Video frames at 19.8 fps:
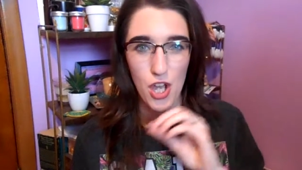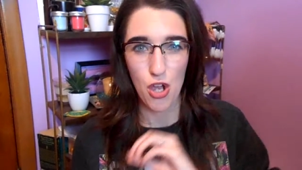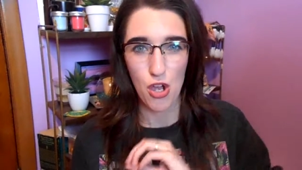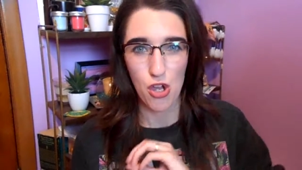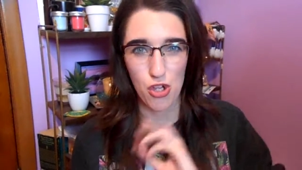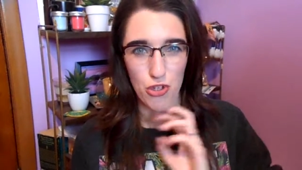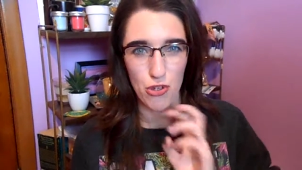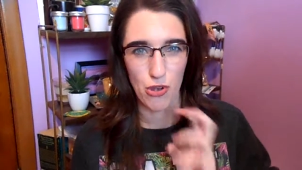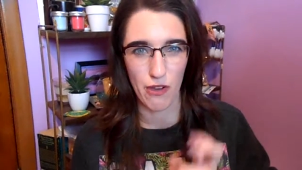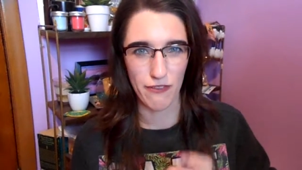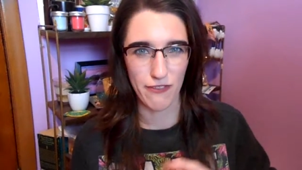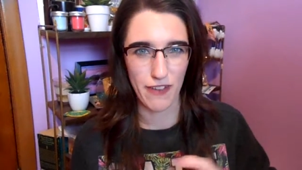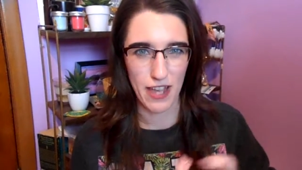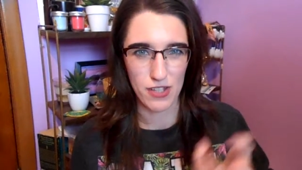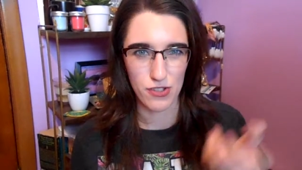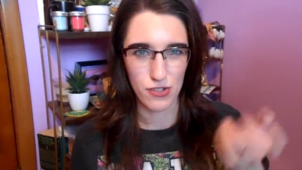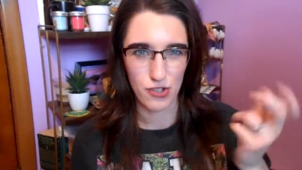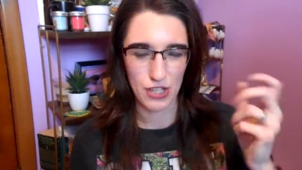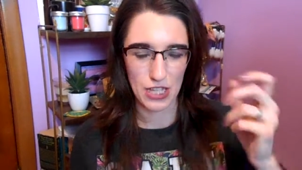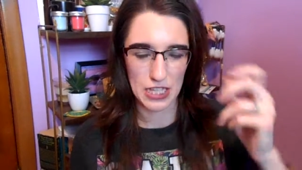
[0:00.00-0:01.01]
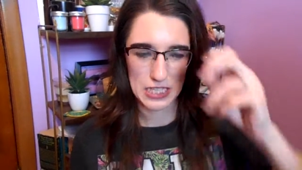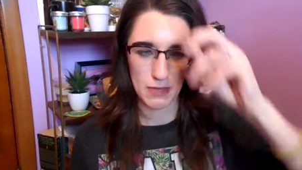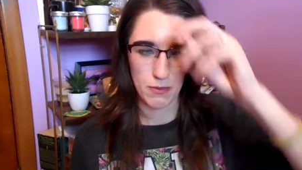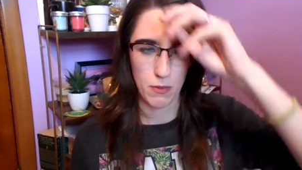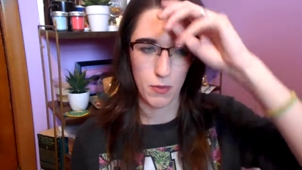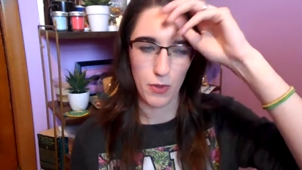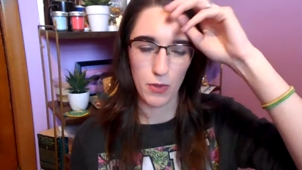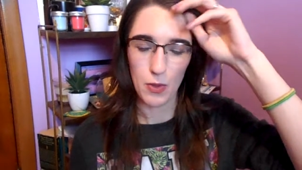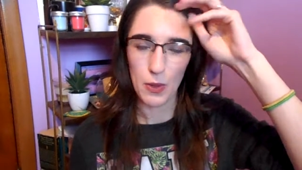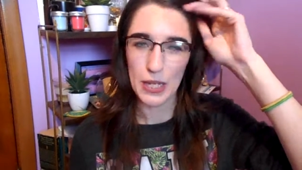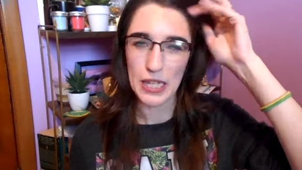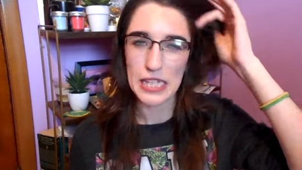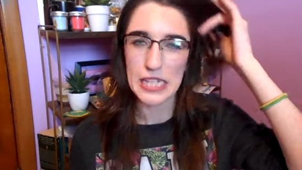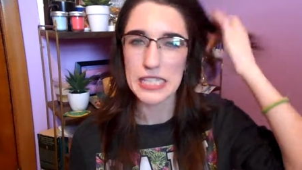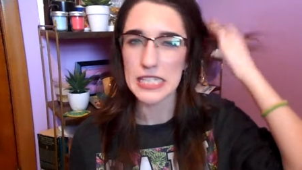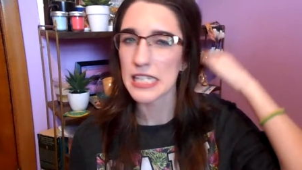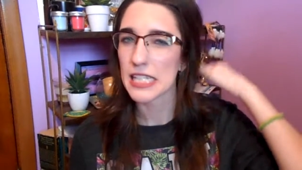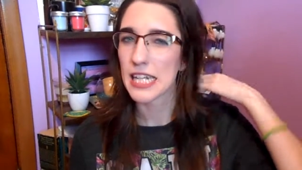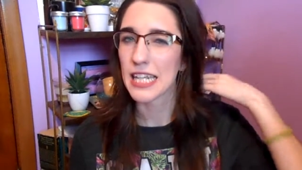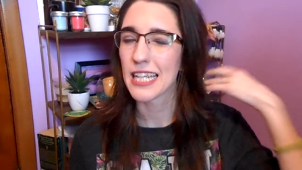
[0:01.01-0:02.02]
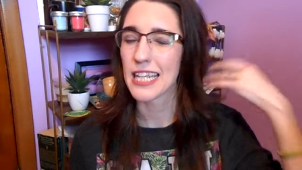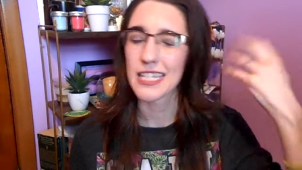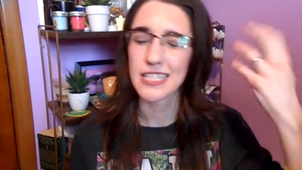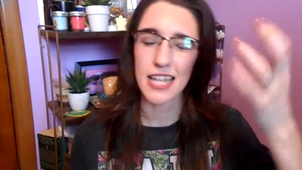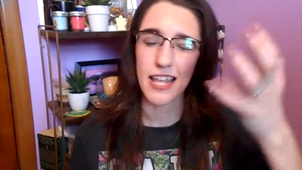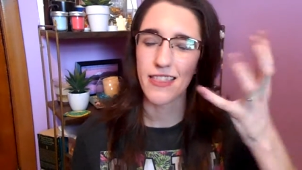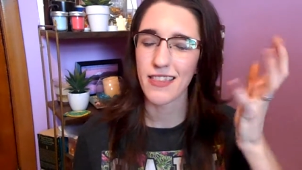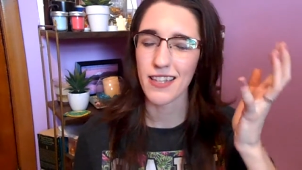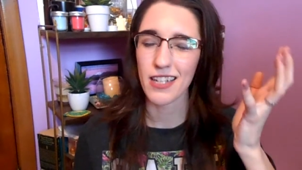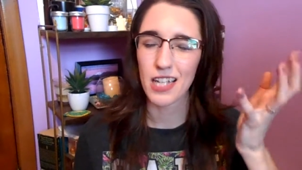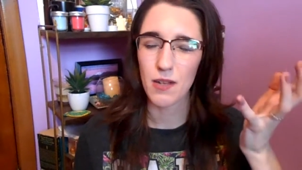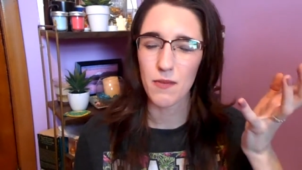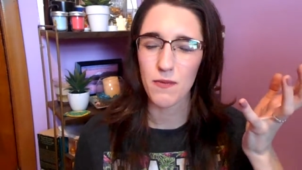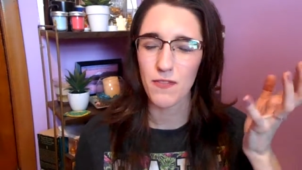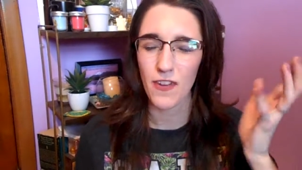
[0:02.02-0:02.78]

show up faster than someone with oily skin I guess I think I'm,